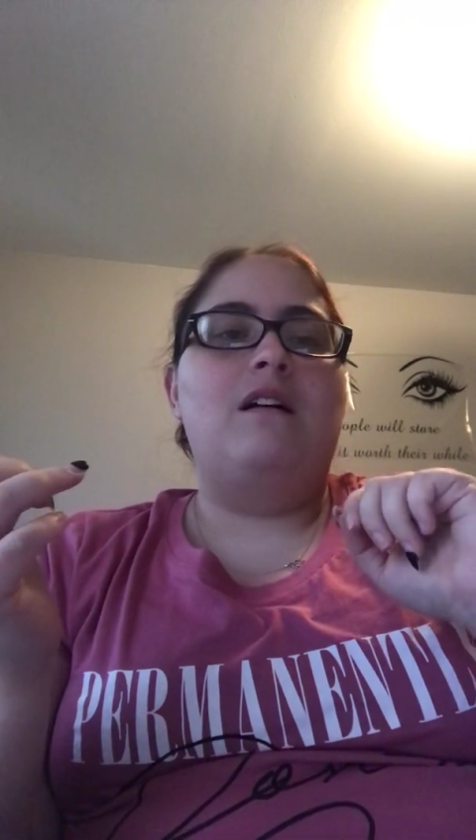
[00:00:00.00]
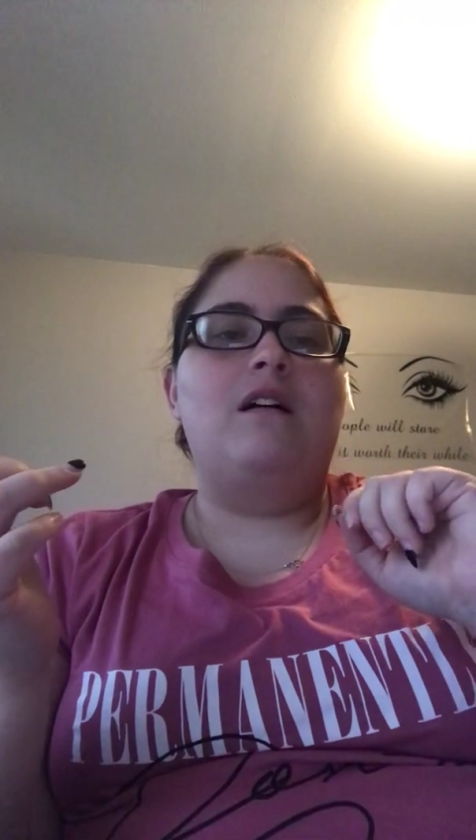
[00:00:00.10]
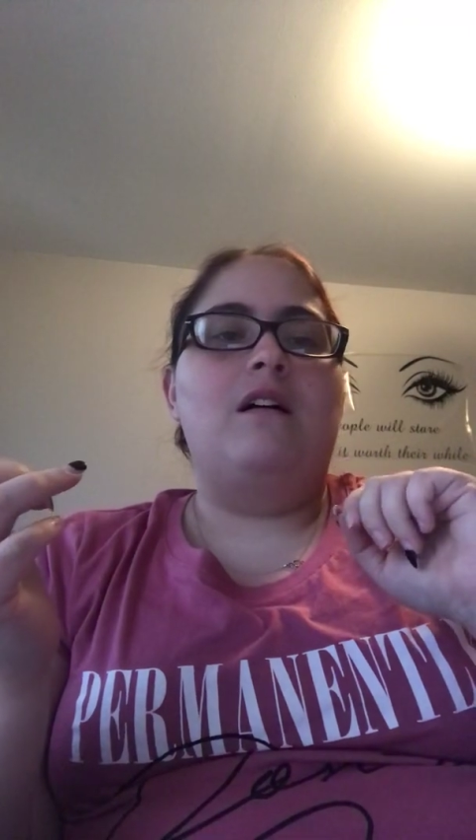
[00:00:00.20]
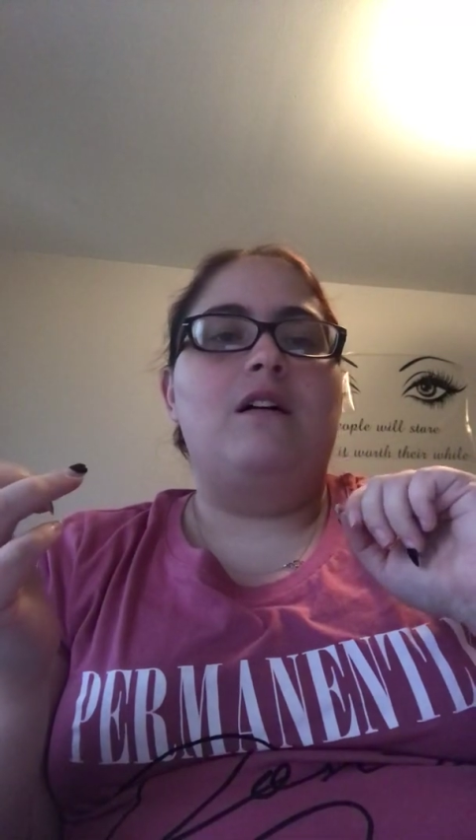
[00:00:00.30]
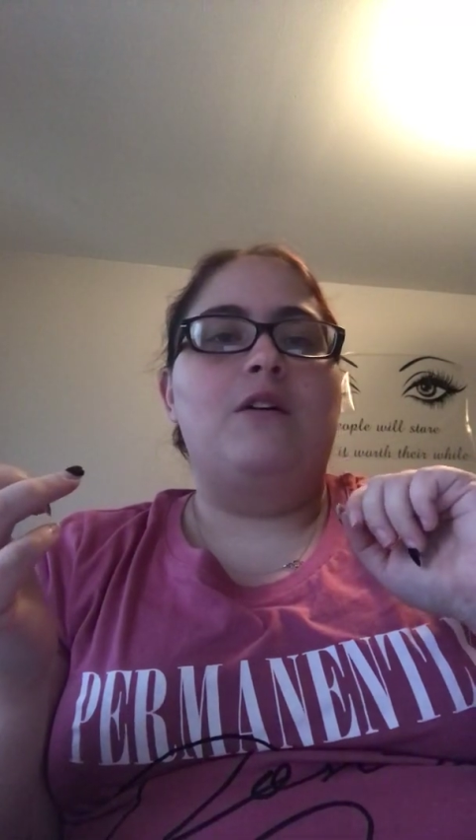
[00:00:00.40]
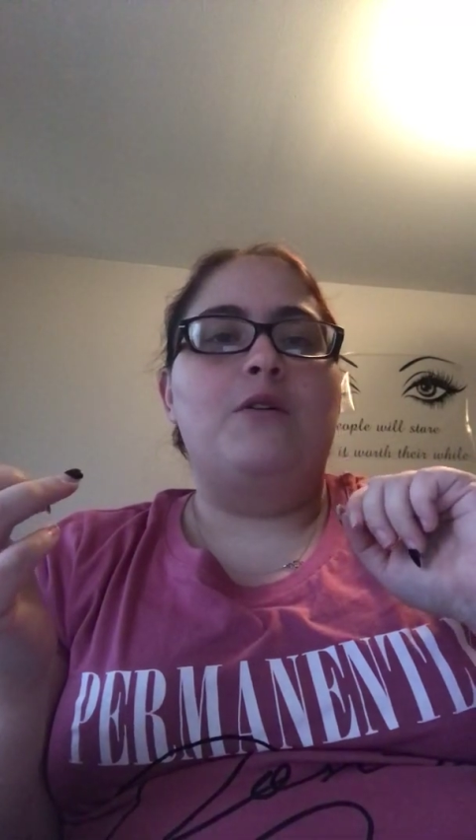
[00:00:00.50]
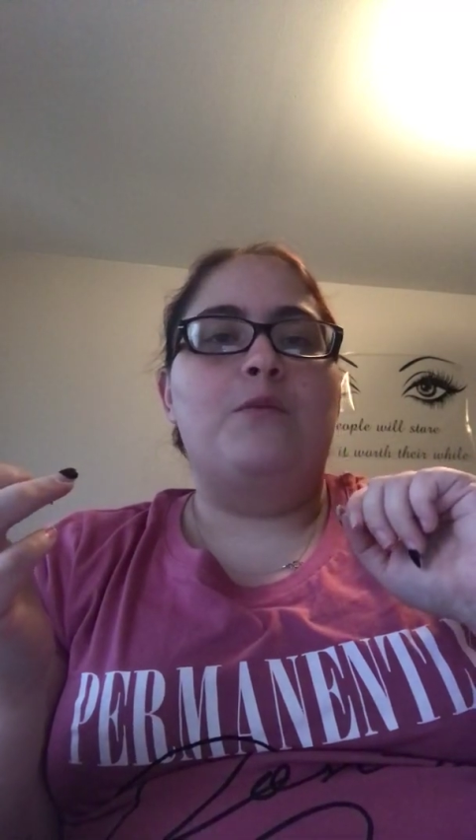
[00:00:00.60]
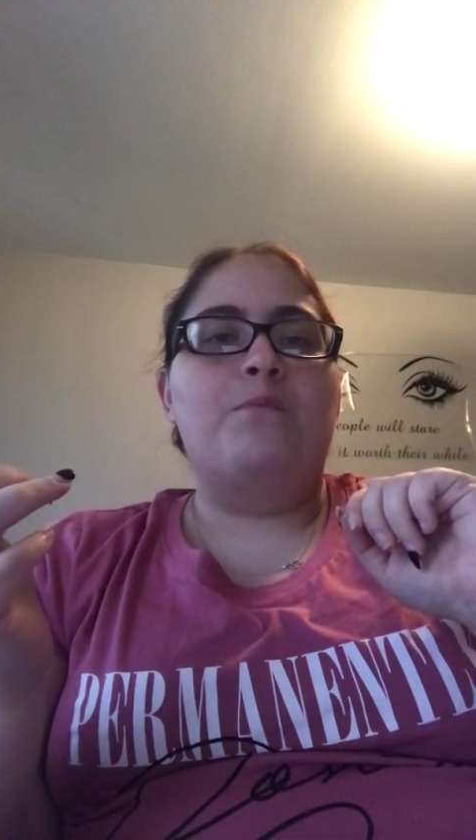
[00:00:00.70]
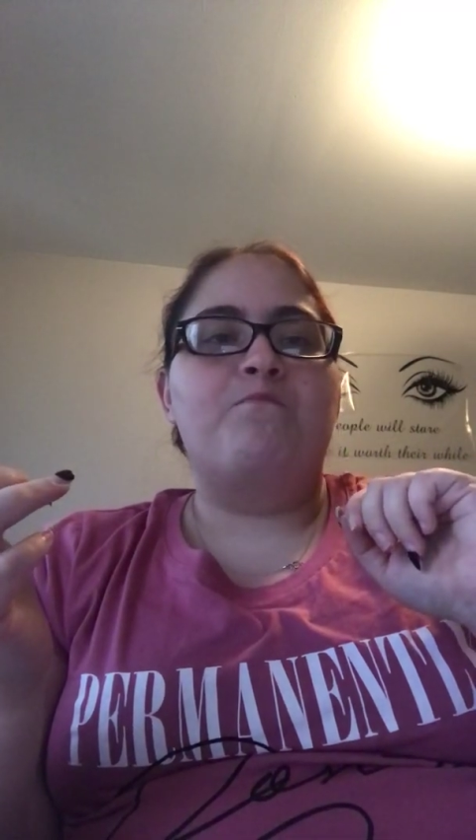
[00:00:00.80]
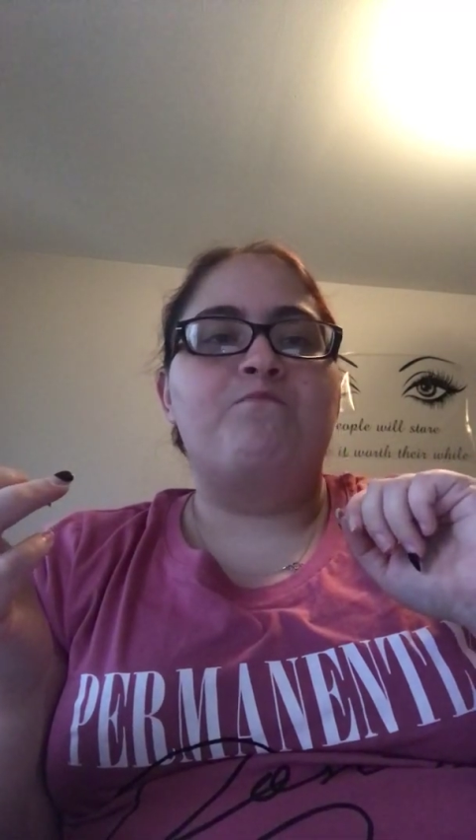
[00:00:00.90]

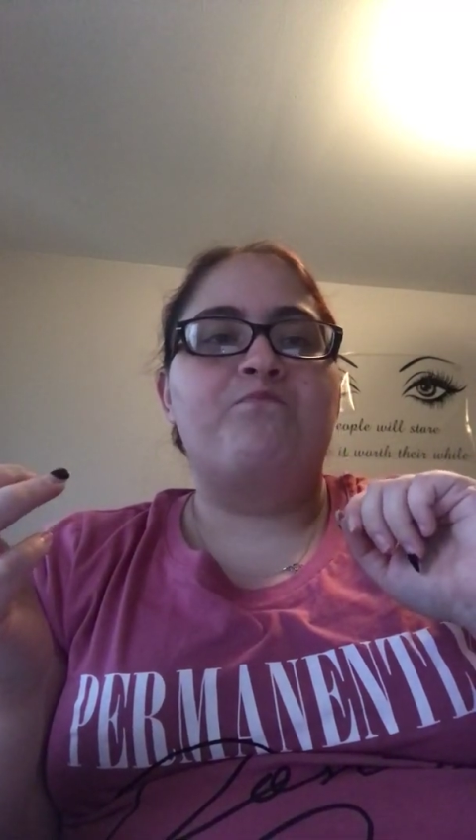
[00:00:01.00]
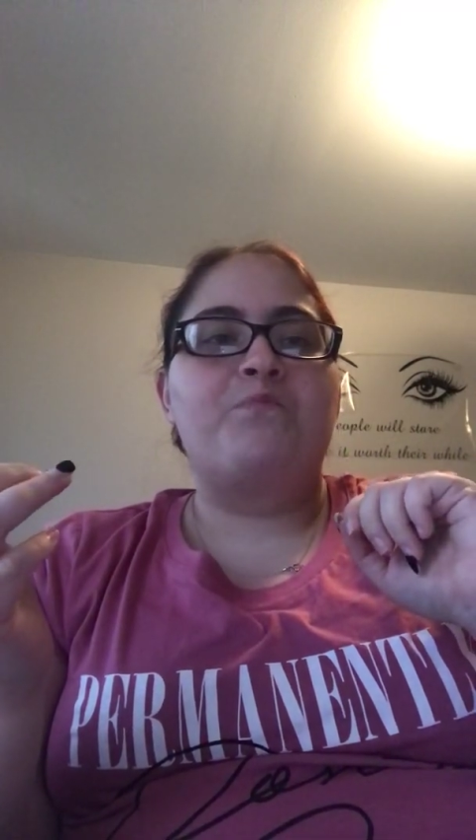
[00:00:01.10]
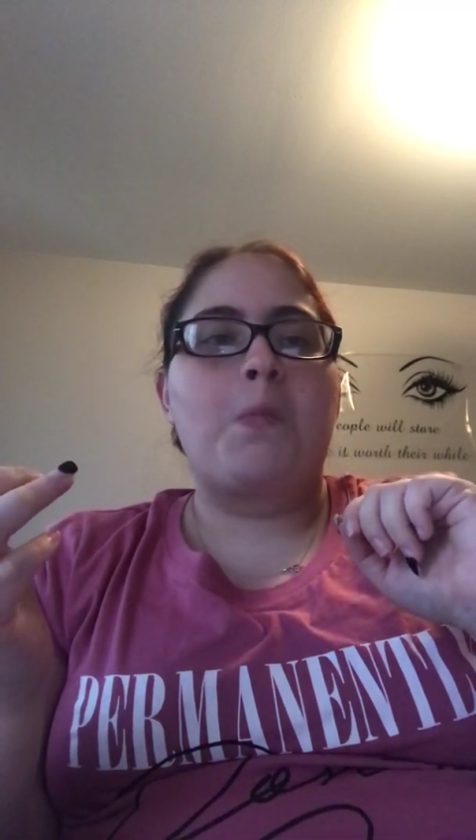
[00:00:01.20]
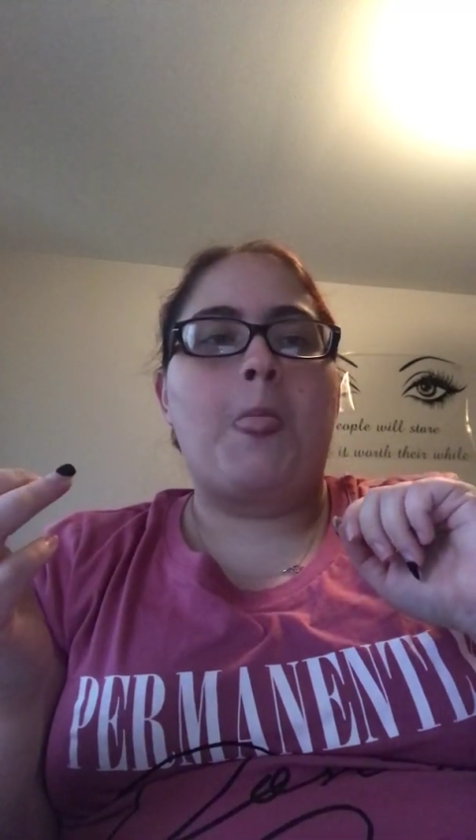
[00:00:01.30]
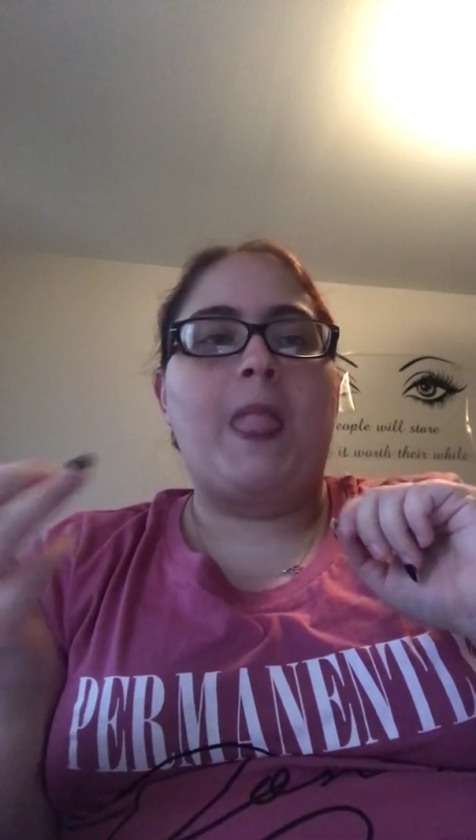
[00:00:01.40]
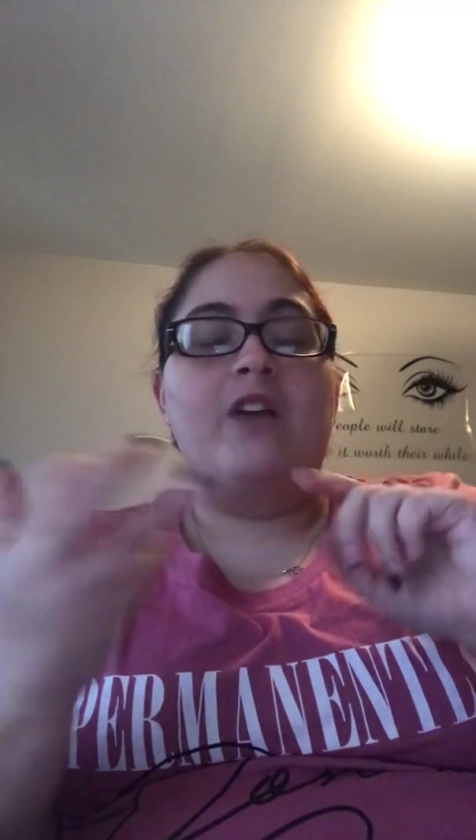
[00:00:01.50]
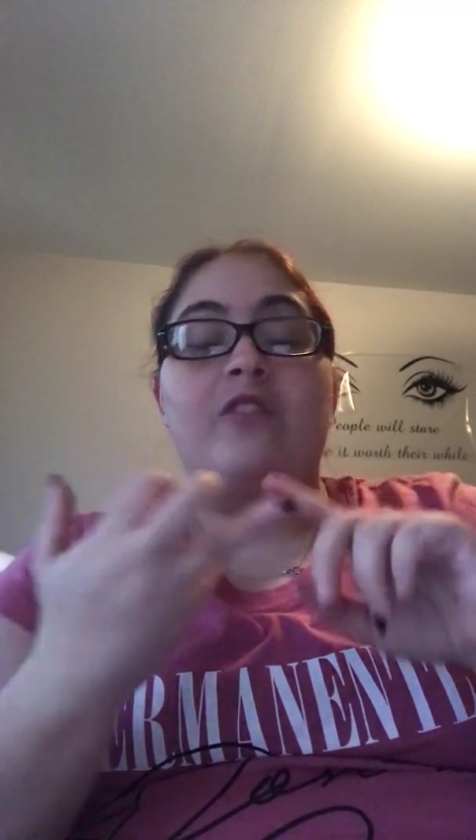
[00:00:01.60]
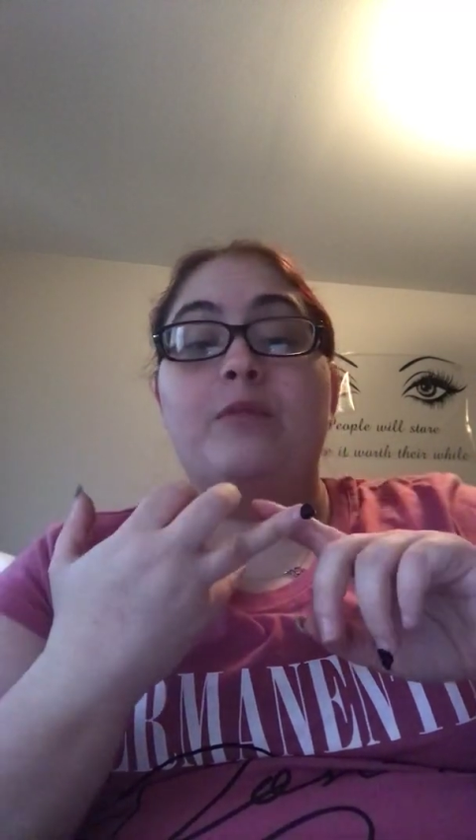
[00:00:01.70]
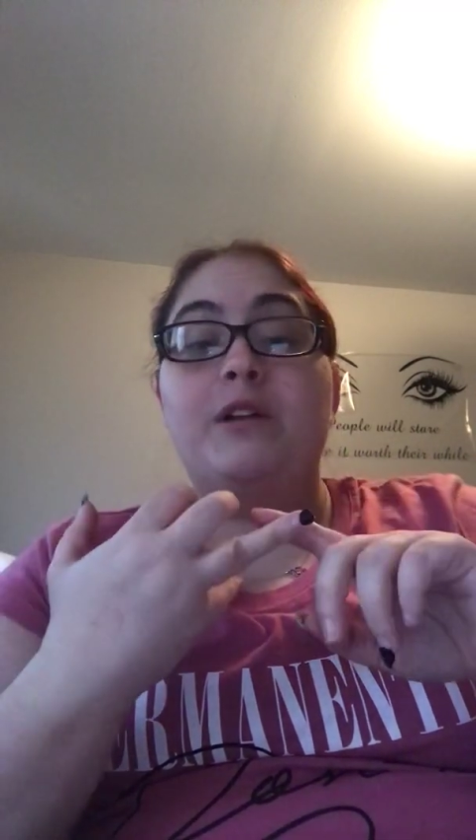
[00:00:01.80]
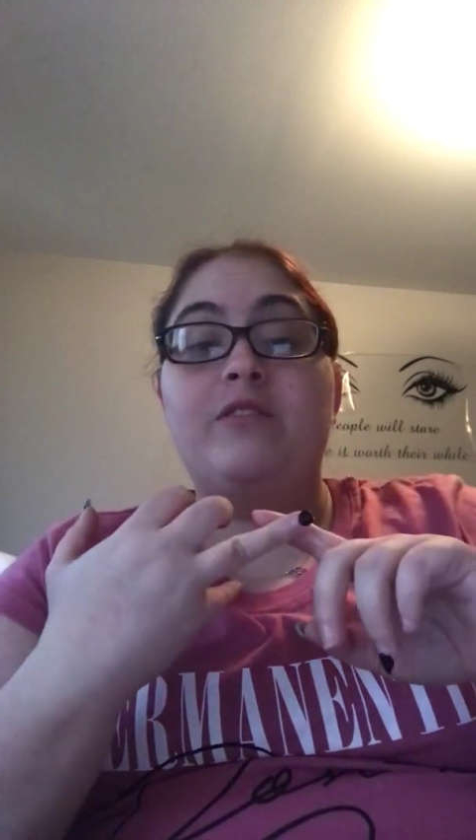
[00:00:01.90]
If
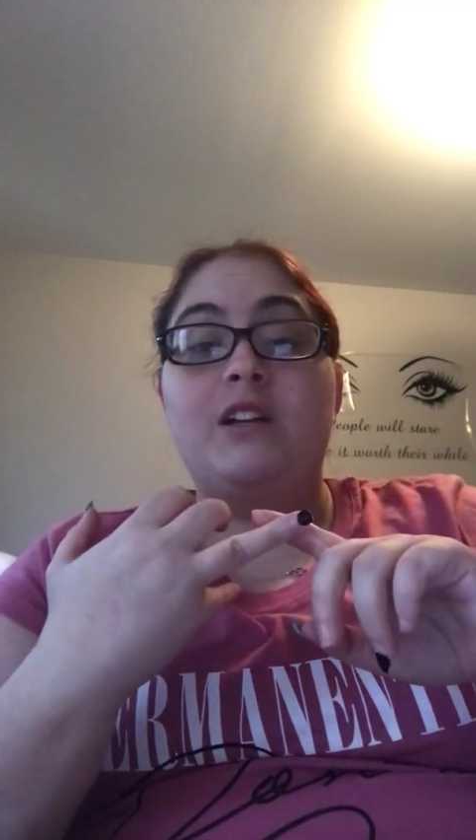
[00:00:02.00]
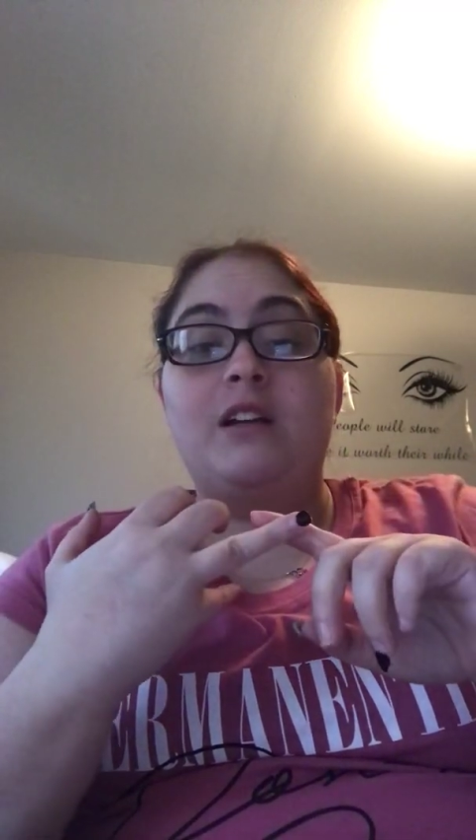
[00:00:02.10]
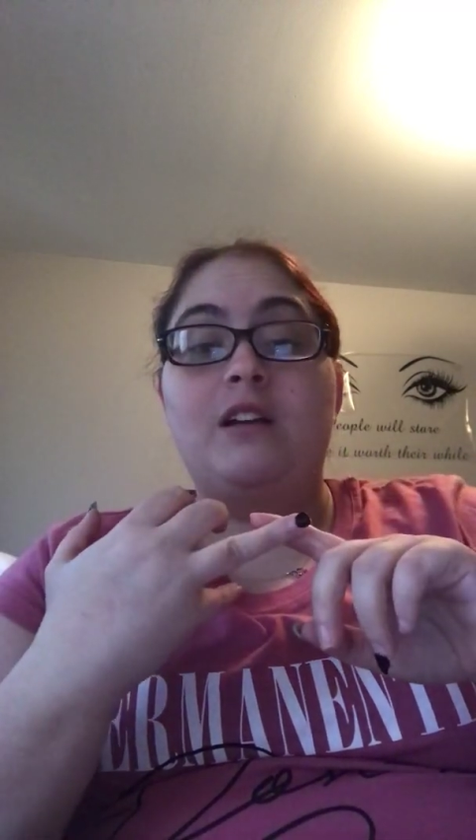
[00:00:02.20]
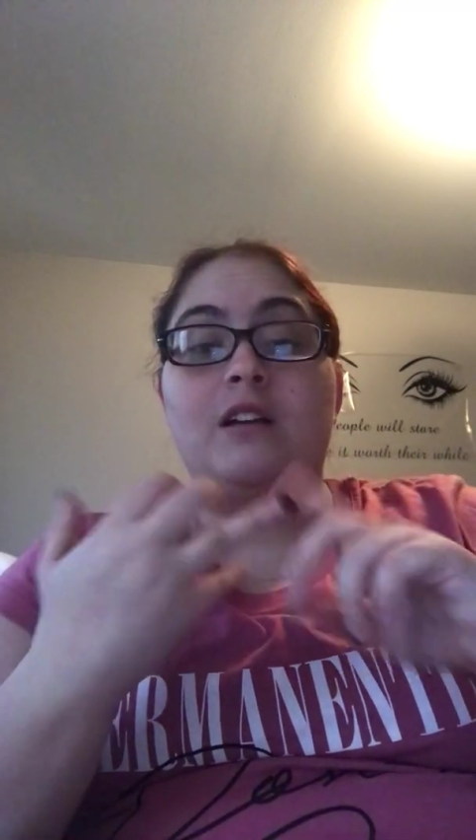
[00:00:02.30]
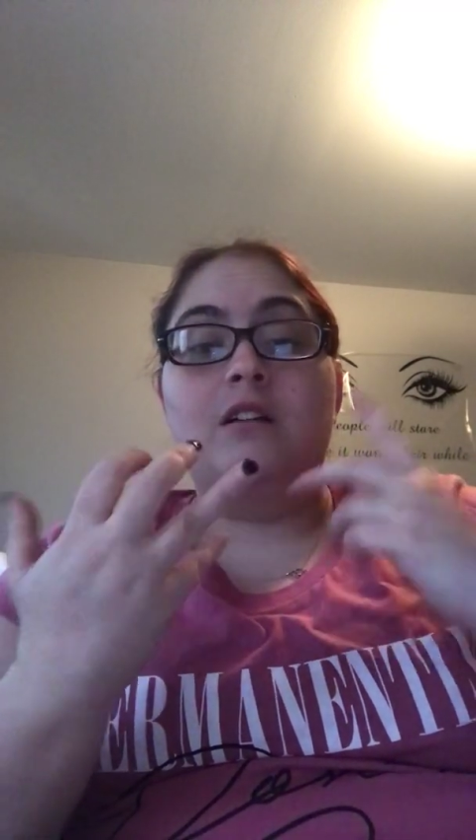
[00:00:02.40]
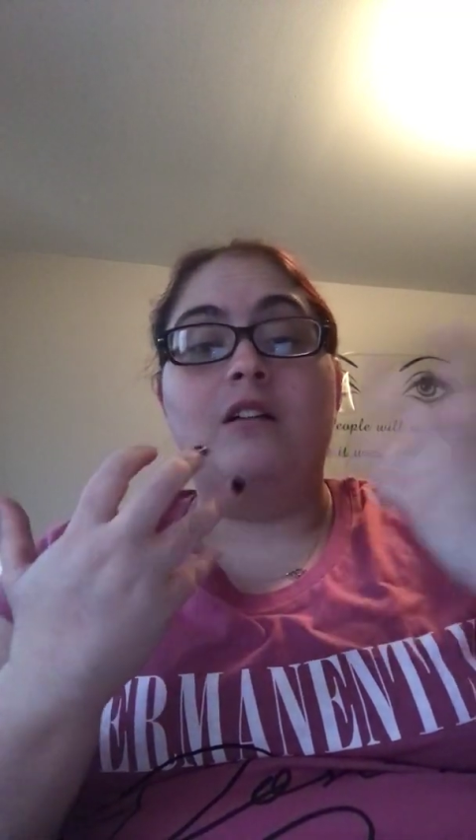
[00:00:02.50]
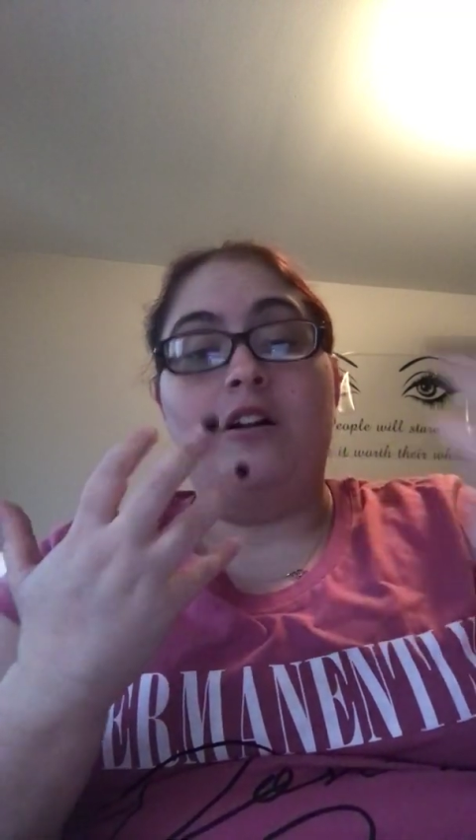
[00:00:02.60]
I'm leaving